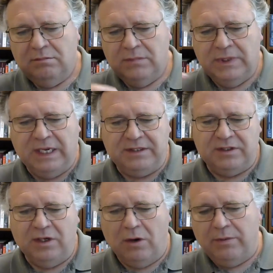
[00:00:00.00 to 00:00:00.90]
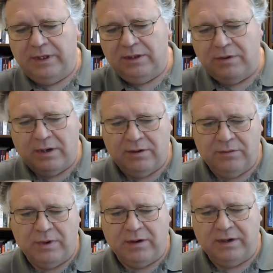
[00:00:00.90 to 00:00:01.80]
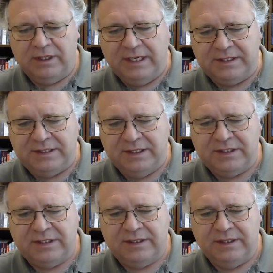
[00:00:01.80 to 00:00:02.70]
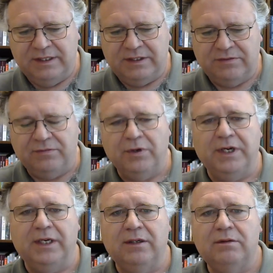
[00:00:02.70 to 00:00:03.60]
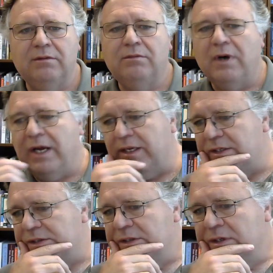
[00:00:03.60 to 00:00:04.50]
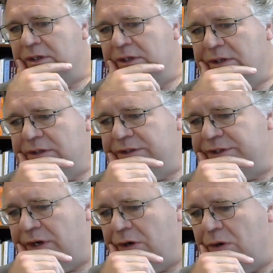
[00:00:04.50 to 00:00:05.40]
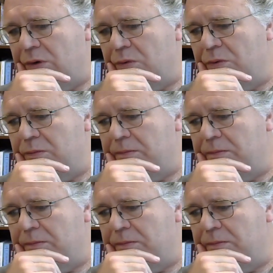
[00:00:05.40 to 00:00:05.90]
gets going, where it gets its footing, right? So